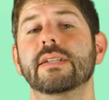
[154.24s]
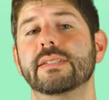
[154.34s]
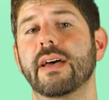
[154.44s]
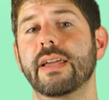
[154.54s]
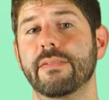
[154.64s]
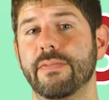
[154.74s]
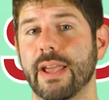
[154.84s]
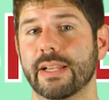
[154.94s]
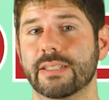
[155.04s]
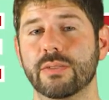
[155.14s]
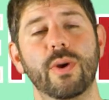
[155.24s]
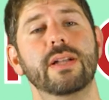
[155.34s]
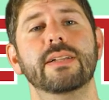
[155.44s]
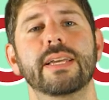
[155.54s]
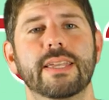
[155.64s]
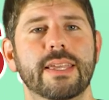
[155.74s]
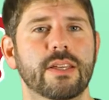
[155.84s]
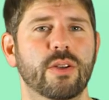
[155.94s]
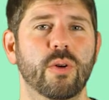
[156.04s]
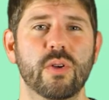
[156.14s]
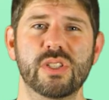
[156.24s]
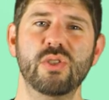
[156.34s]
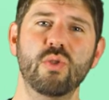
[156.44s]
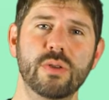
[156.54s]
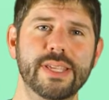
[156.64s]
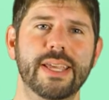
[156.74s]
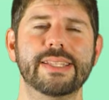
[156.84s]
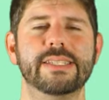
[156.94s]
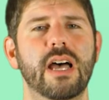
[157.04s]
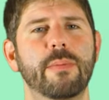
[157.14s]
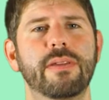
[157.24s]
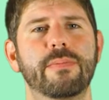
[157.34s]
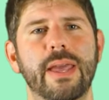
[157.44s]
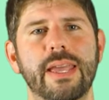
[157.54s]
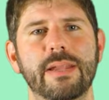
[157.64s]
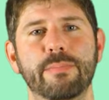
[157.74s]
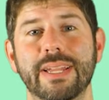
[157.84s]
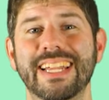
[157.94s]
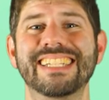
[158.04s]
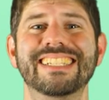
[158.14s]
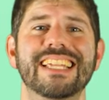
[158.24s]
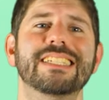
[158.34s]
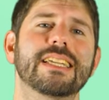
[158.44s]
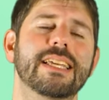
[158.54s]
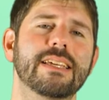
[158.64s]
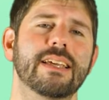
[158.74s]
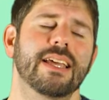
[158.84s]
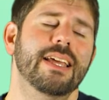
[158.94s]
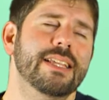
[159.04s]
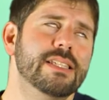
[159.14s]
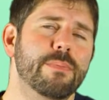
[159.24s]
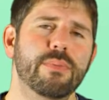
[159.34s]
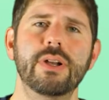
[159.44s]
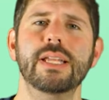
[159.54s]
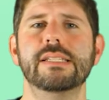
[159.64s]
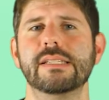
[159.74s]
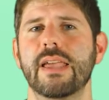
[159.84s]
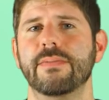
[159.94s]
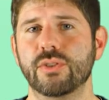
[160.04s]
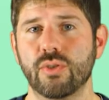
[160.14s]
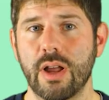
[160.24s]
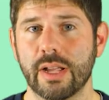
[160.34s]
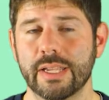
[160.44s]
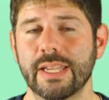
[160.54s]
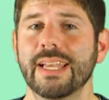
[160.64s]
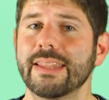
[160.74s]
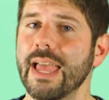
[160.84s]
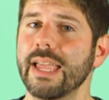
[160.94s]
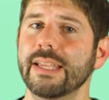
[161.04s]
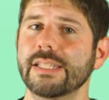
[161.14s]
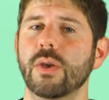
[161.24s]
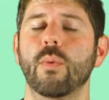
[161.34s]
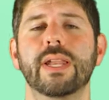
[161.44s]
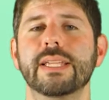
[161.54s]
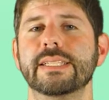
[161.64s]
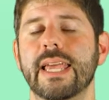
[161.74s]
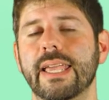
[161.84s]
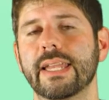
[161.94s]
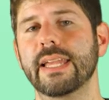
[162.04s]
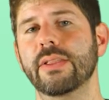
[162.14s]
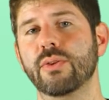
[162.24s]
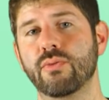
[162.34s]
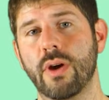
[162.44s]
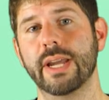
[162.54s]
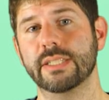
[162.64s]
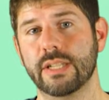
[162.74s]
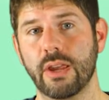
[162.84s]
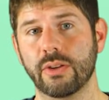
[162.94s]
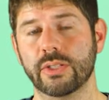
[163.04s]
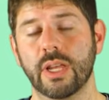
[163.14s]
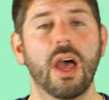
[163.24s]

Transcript: Side effects. Well, it can cause nausea and tummy pain, but essentially, it's a pretty safe drug. That is, when it's taken in the right dose.